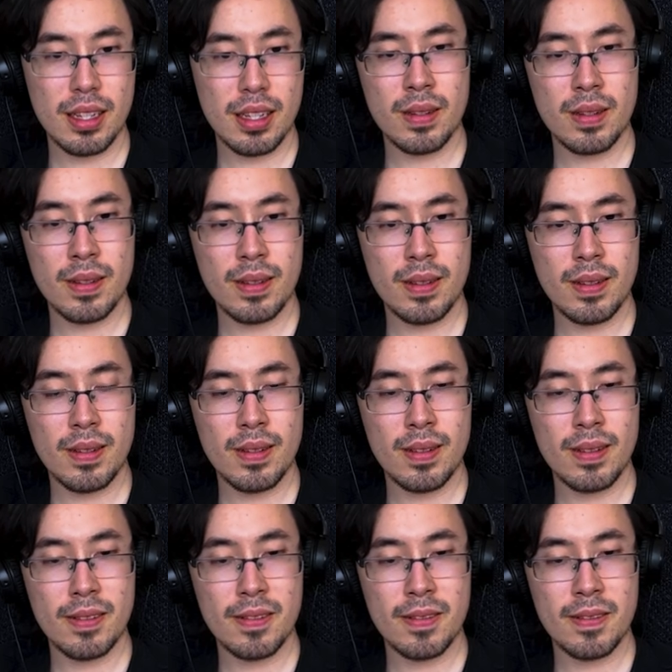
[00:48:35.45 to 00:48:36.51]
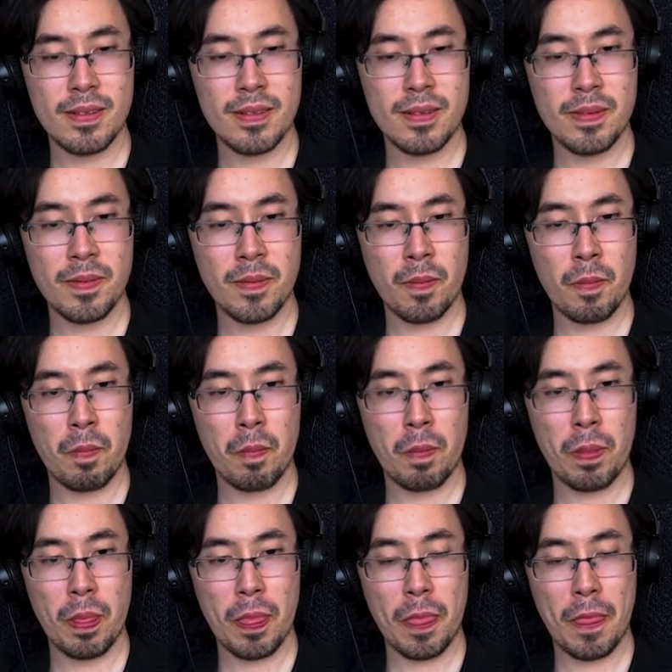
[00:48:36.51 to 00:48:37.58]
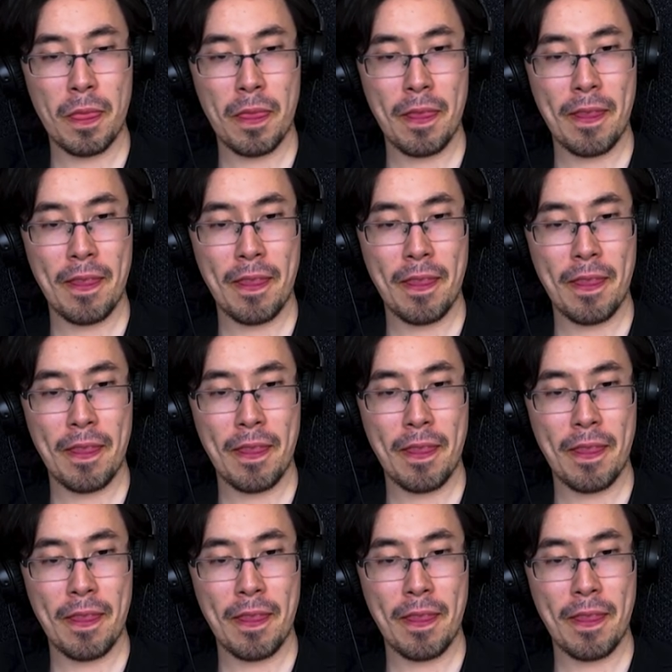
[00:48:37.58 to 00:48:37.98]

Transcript: The person shown says nothing.